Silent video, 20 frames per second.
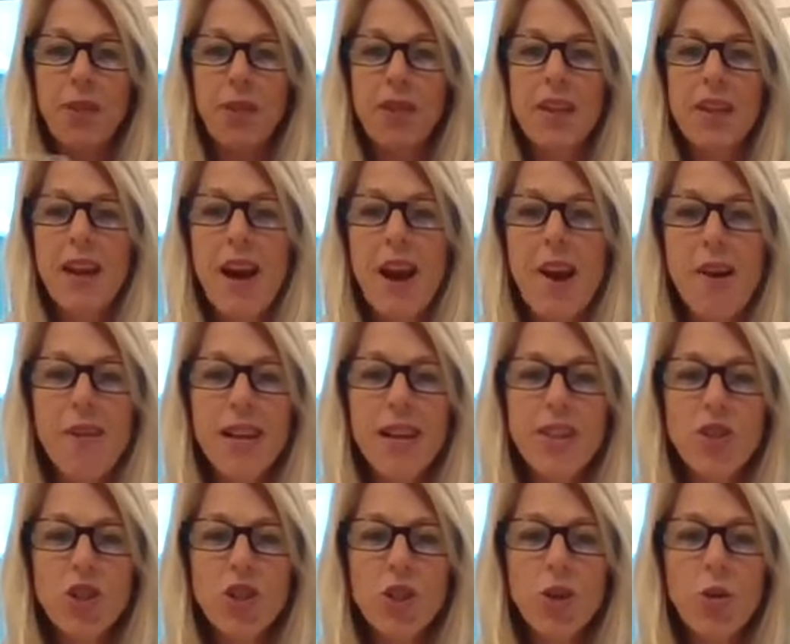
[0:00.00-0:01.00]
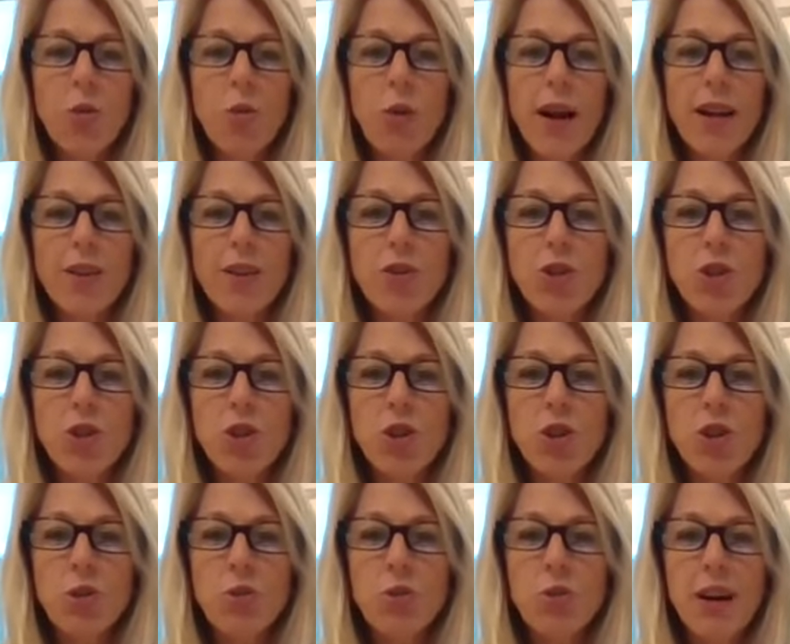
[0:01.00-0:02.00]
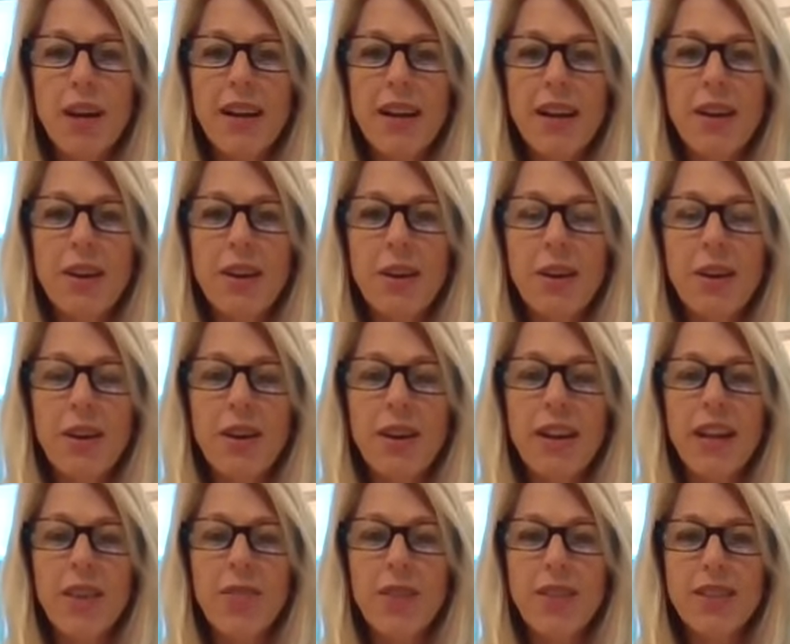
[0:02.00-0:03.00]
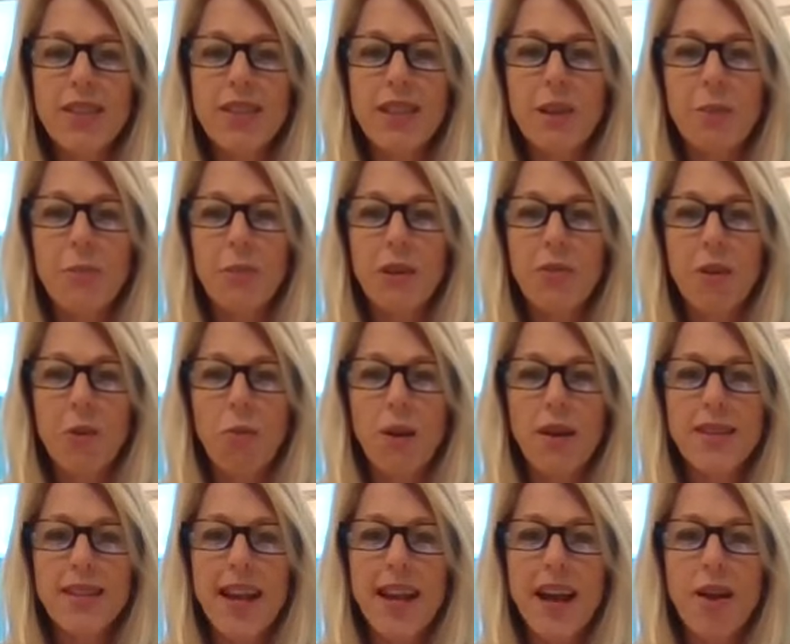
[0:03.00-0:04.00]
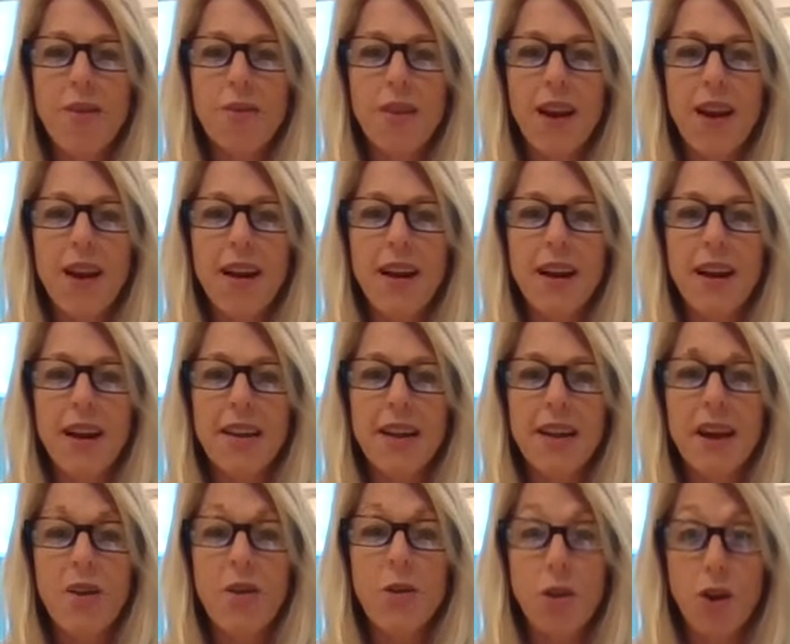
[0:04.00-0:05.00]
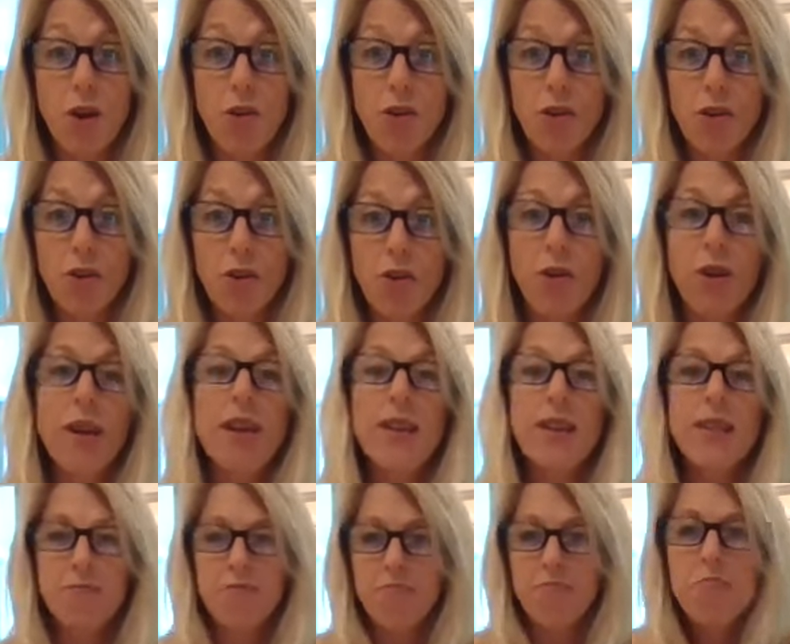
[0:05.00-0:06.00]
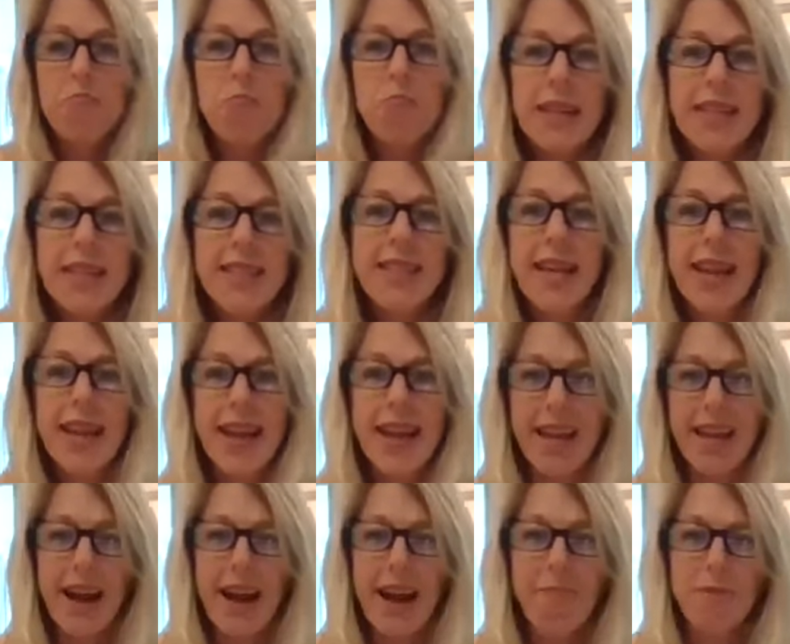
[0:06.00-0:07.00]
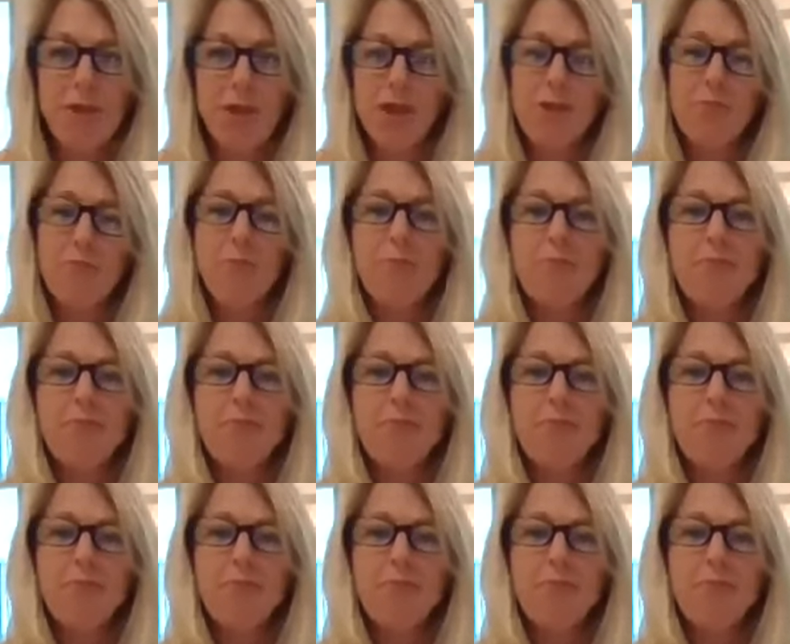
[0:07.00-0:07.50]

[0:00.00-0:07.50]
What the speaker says: All right, Jill, why don't you give us a little bit of a rundown on another midday option?